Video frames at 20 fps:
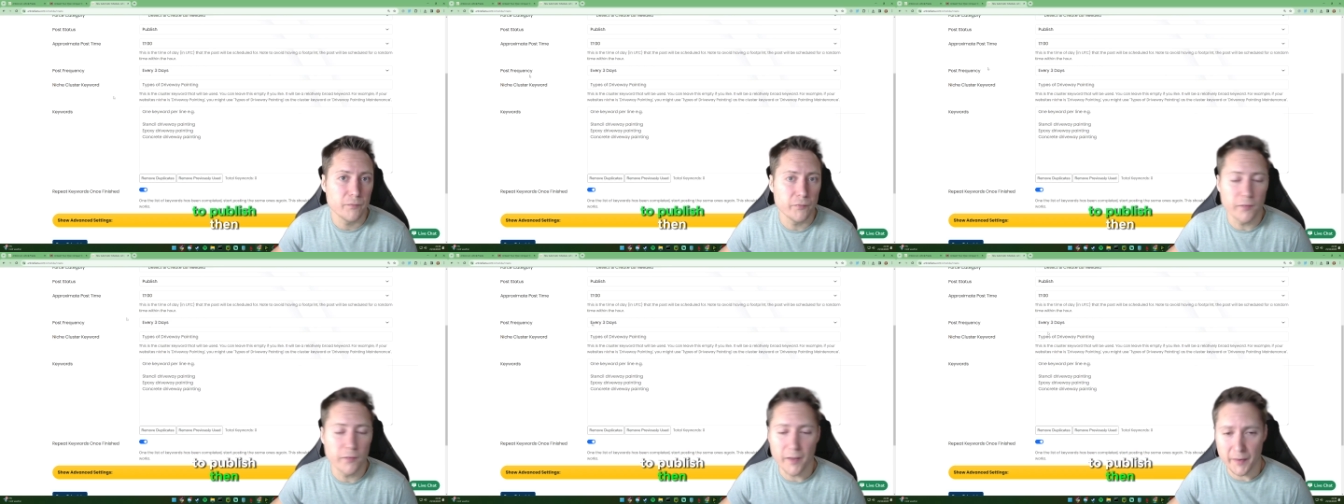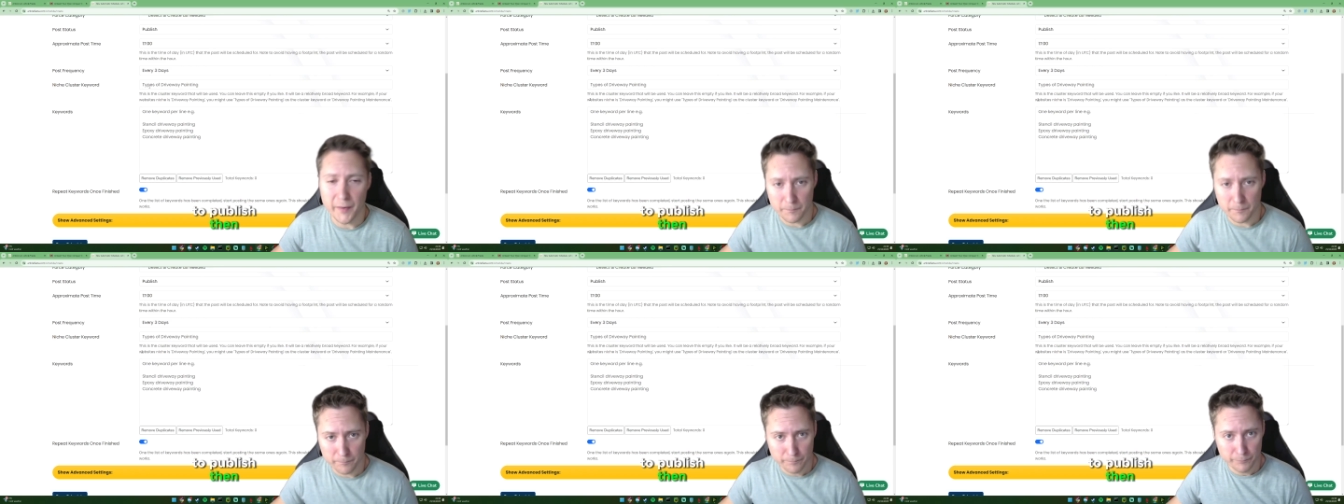
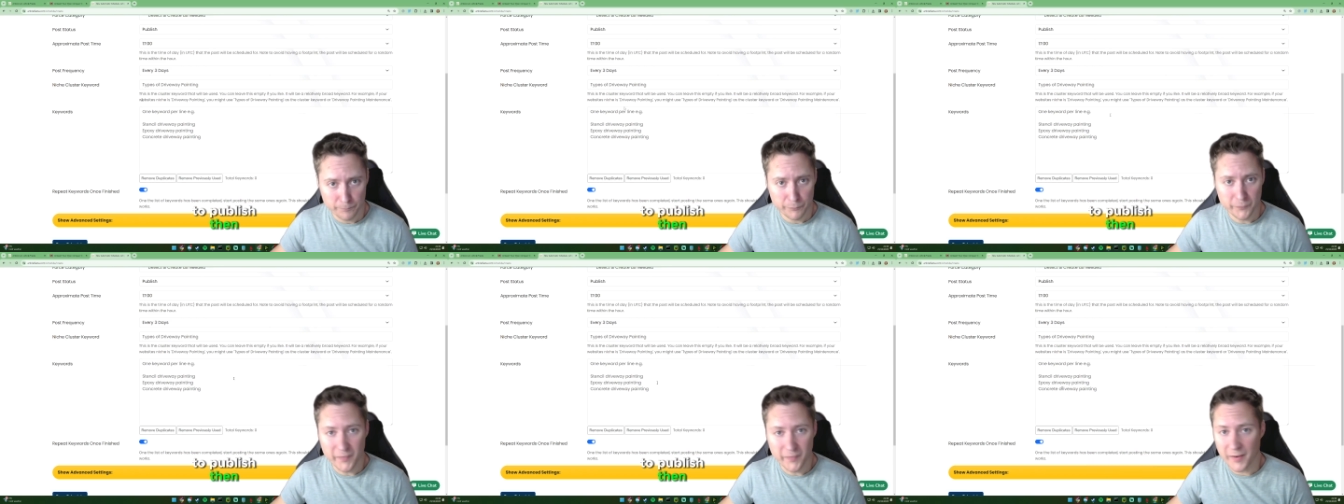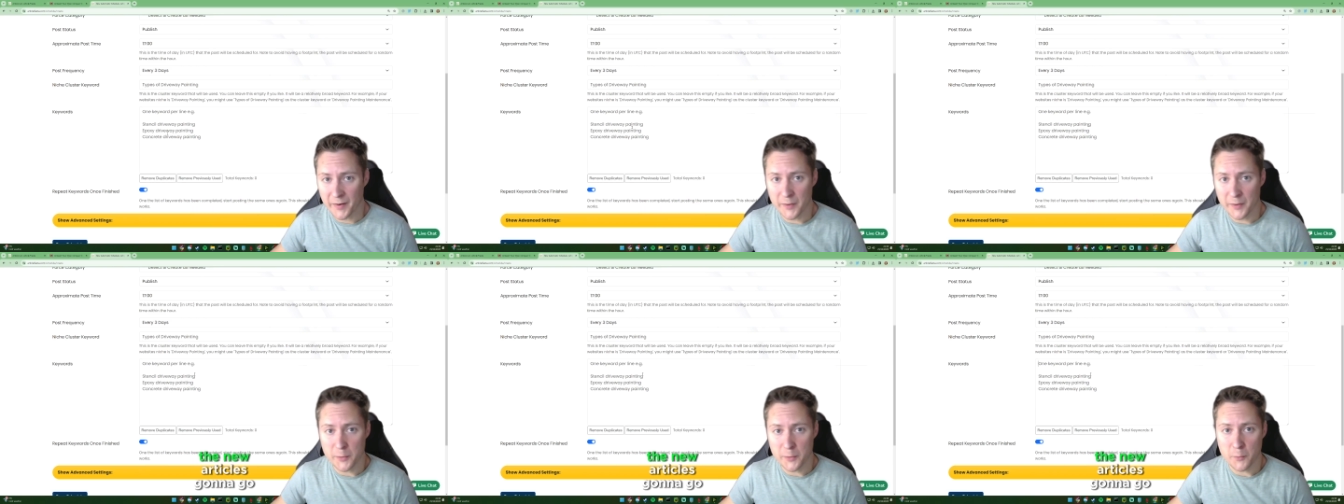Then
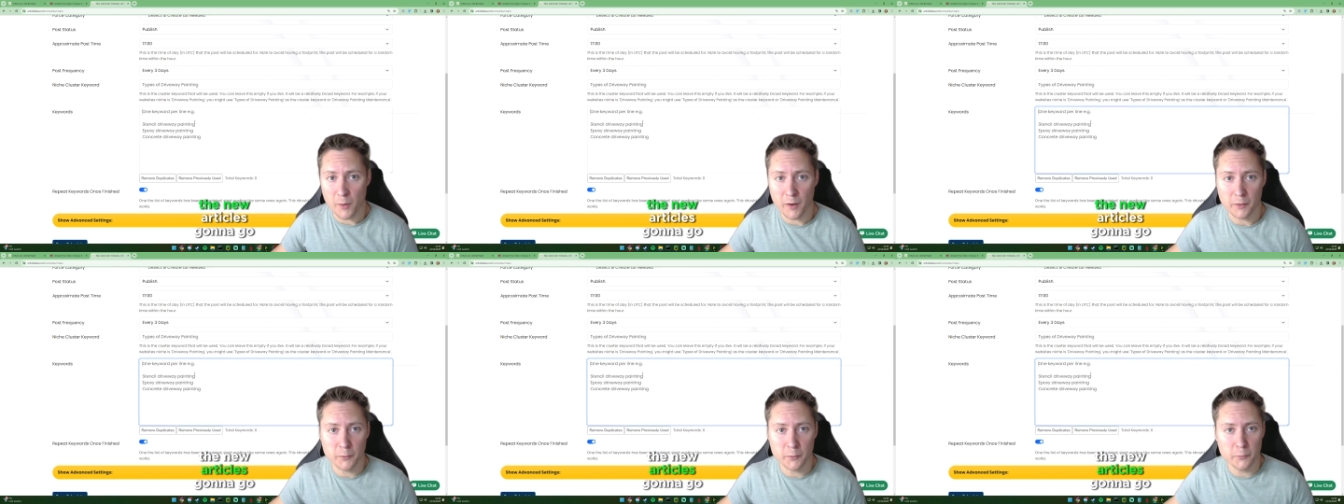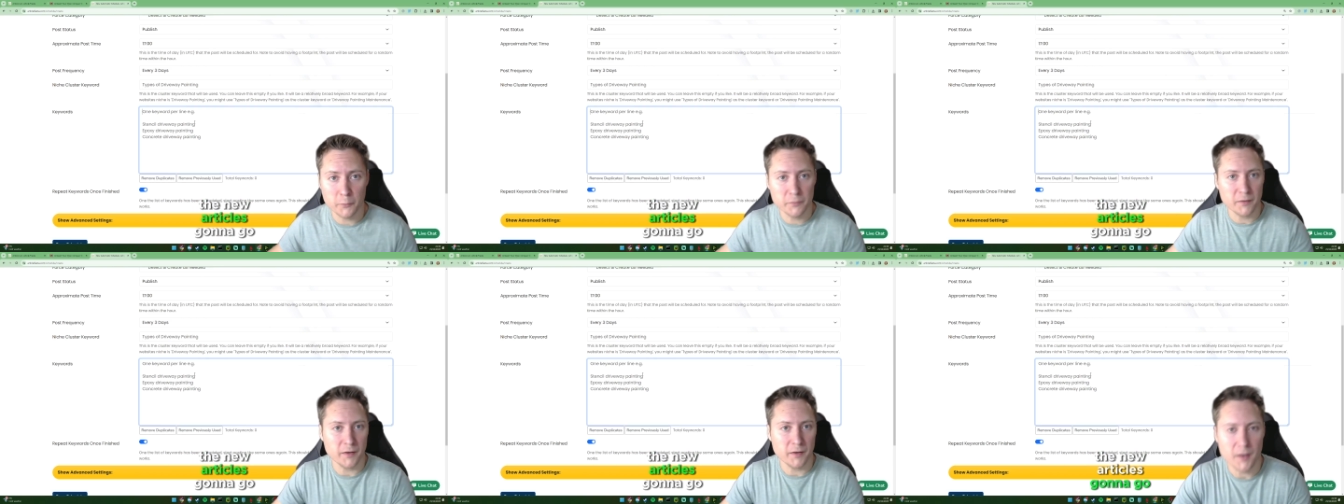a new
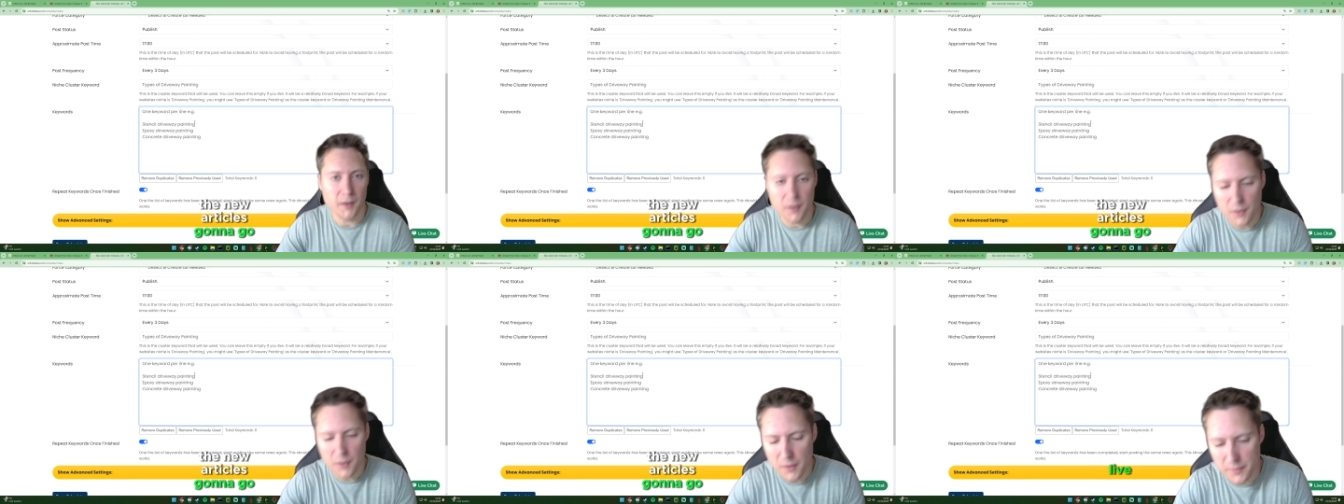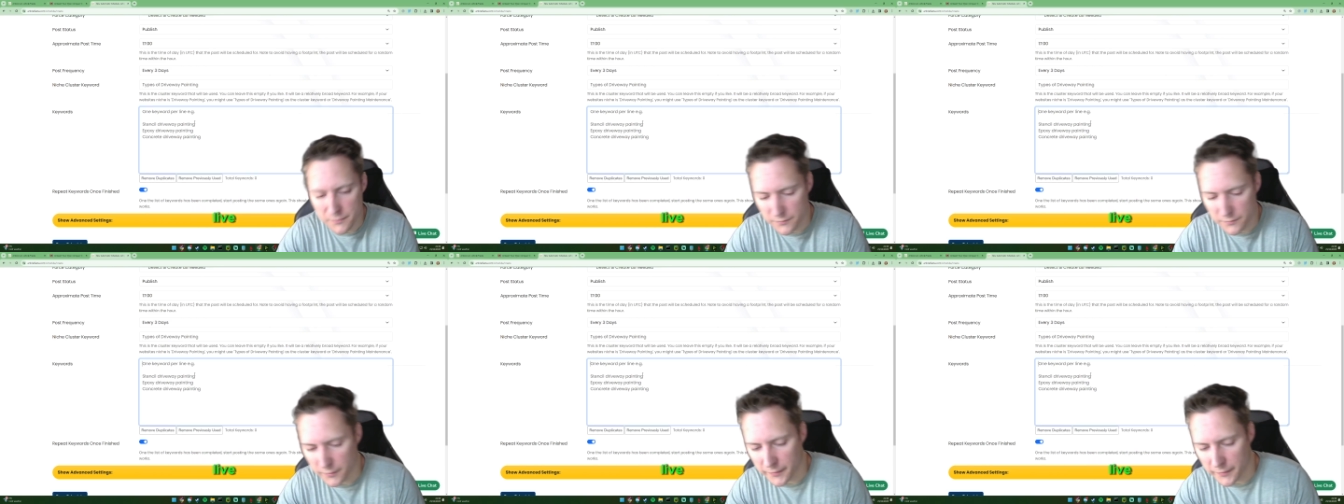article is going to go live.